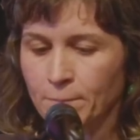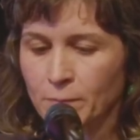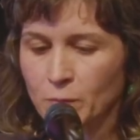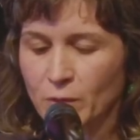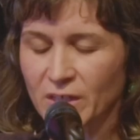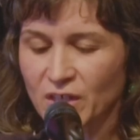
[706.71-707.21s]

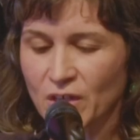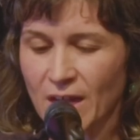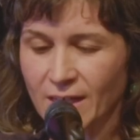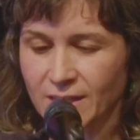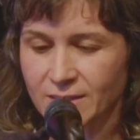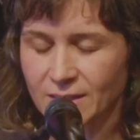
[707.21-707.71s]
Where
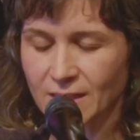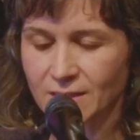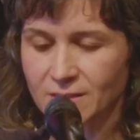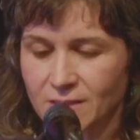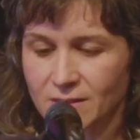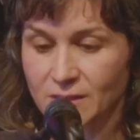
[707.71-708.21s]
granite
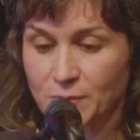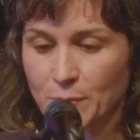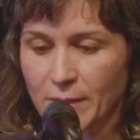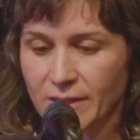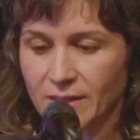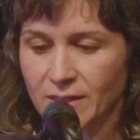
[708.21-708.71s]
glistens
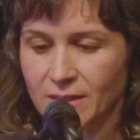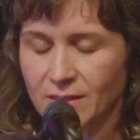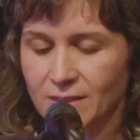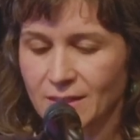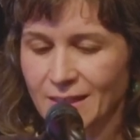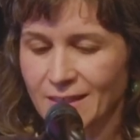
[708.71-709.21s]

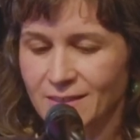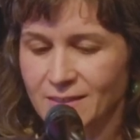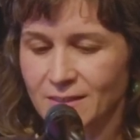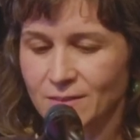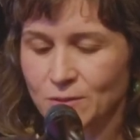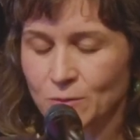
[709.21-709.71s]
pink,
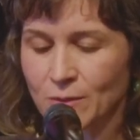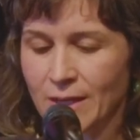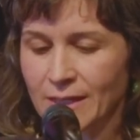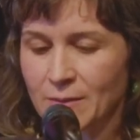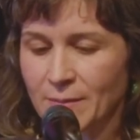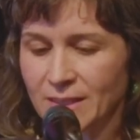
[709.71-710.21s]
listen to
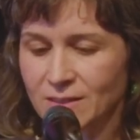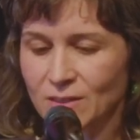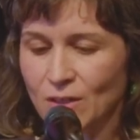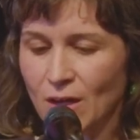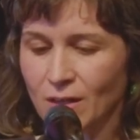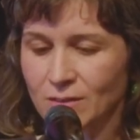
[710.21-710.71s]
animate
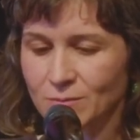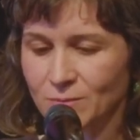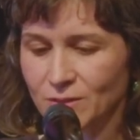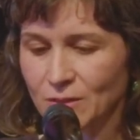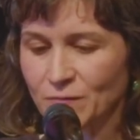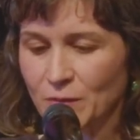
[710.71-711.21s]

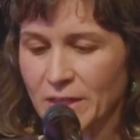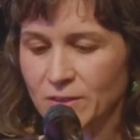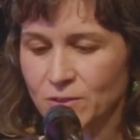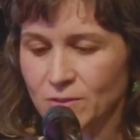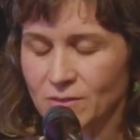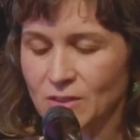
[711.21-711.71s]
columns of
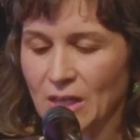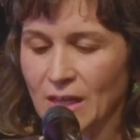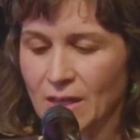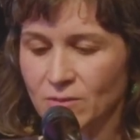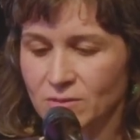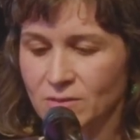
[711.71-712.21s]
Rachel's
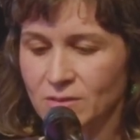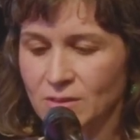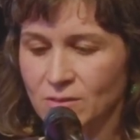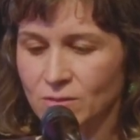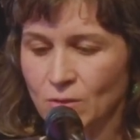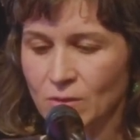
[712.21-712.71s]
clouds
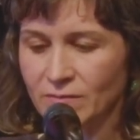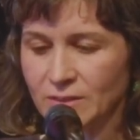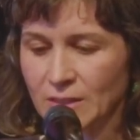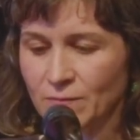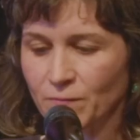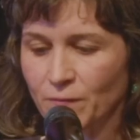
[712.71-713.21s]
dissolved
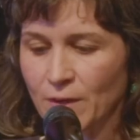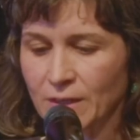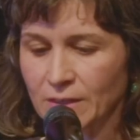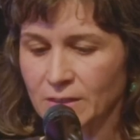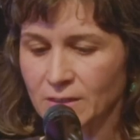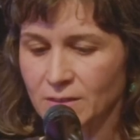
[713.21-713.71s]
in
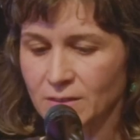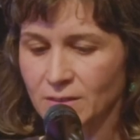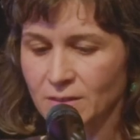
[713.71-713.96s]
funk.